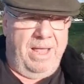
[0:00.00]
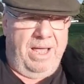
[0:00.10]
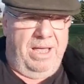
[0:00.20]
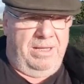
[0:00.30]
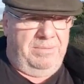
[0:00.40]

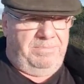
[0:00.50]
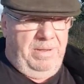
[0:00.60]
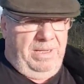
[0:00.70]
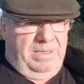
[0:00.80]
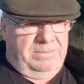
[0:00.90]

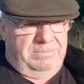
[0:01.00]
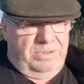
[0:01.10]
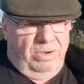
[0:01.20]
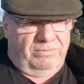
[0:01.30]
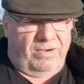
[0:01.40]

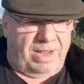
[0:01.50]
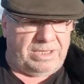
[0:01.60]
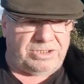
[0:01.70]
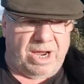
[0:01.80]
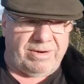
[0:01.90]

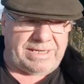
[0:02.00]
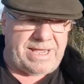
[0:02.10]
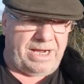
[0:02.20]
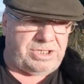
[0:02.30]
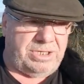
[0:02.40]
non-violent direct
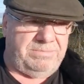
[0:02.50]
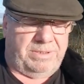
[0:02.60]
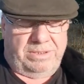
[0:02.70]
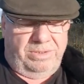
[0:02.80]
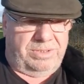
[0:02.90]
action,
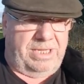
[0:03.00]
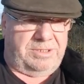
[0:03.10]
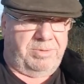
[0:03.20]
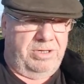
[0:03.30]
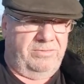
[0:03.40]
but of course
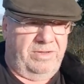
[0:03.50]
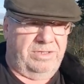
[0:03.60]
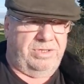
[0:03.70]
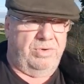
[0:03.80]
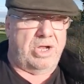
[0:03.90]
that's
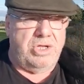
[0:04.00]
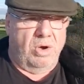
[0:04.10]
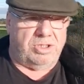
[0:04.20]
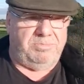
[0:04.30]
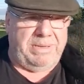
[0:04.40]
proven to
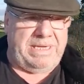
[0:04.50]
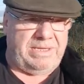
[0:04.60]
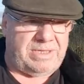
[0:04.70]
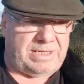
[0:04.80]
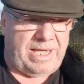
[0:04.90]
not
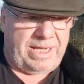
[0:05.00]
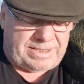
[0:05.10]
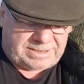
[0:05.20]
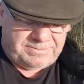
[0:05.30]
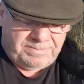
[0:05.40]
be the
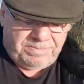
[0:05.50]
case.